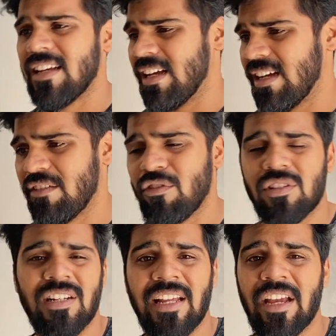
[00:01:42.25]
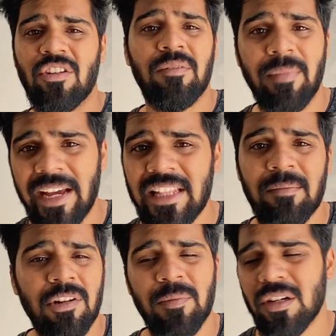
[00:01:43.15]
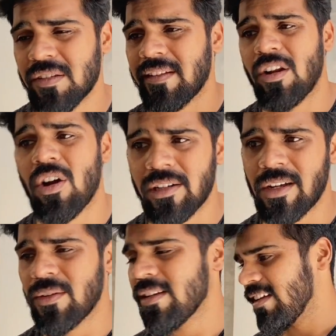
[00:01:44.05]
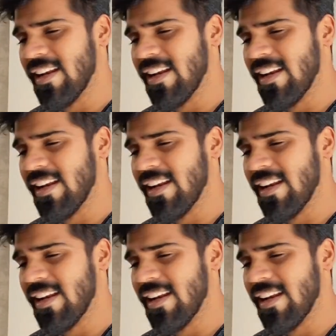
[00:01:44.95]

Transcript: Unfortunately, I cannot buy them now because of the lockdown.